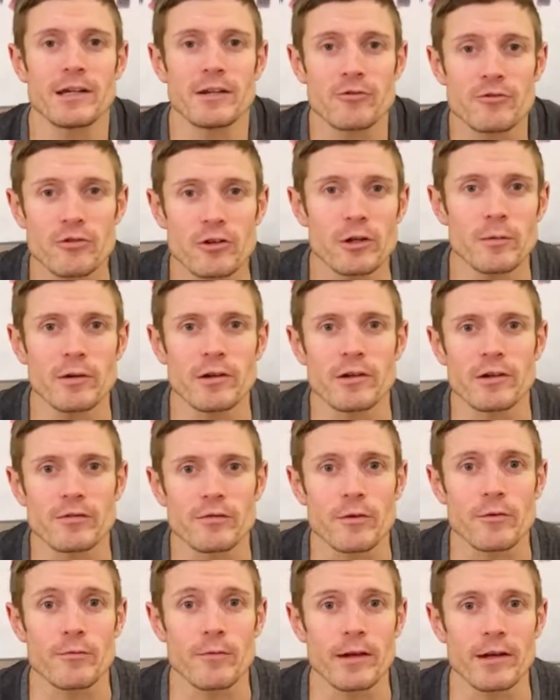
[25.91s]
contributors
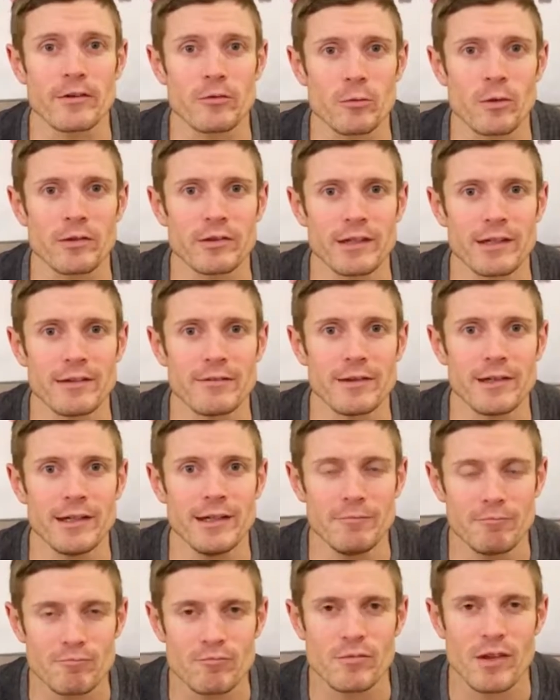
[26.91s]
for Fitness Wealth
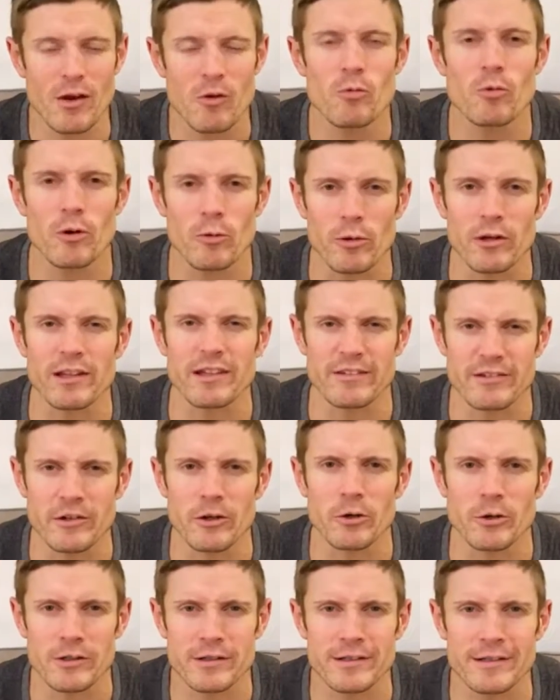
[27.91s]
TV. We're really
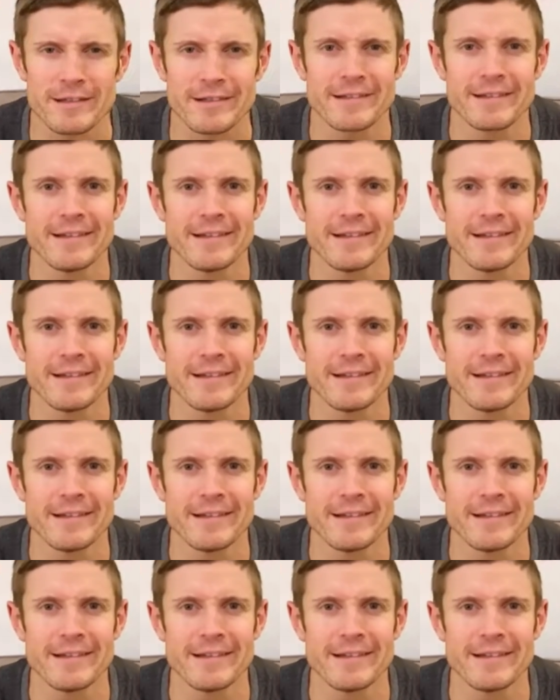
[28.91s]
stoked.